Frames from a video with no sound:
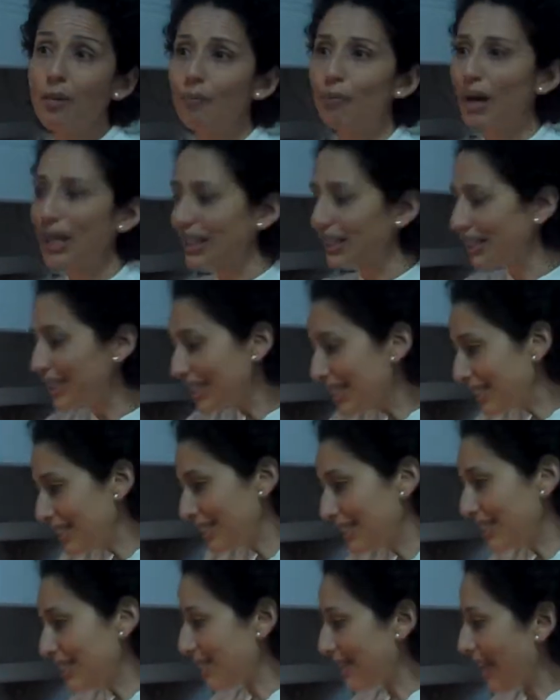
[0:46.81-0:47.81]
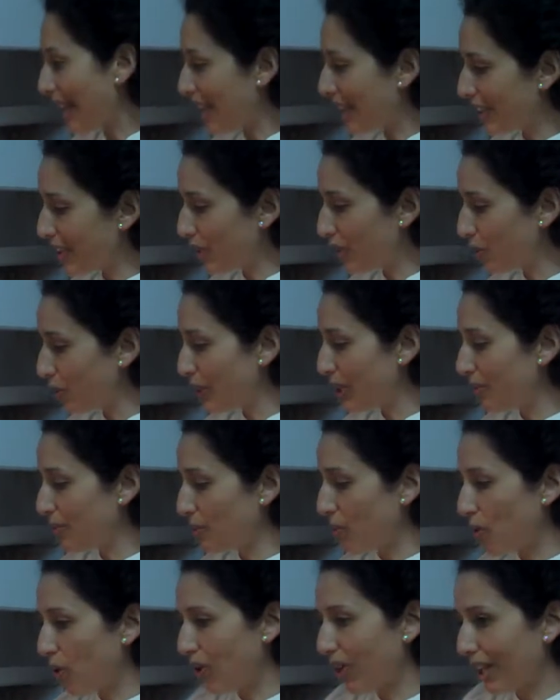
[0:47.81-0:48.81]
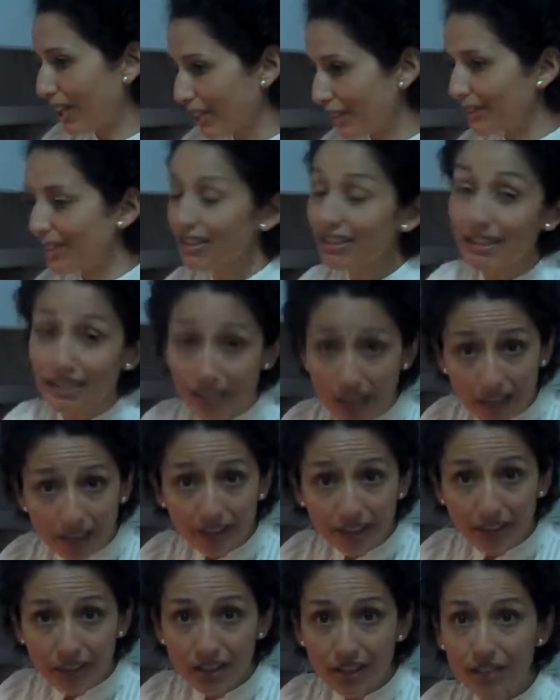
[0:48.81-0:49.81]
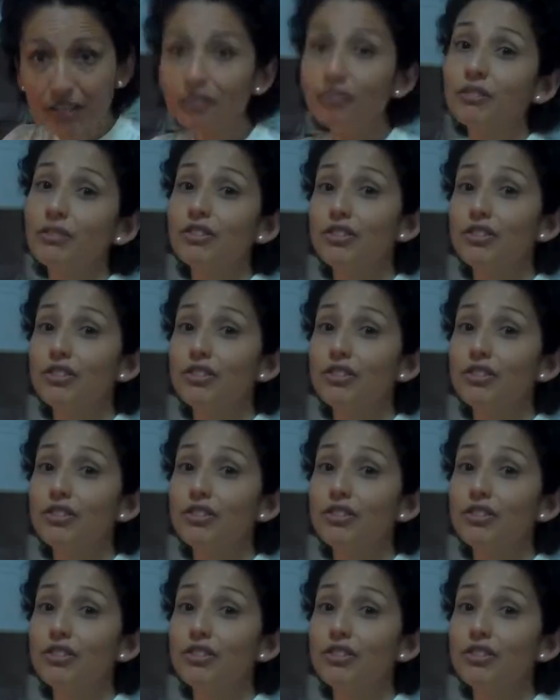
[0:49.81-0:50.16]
But this is a little bit more like the standard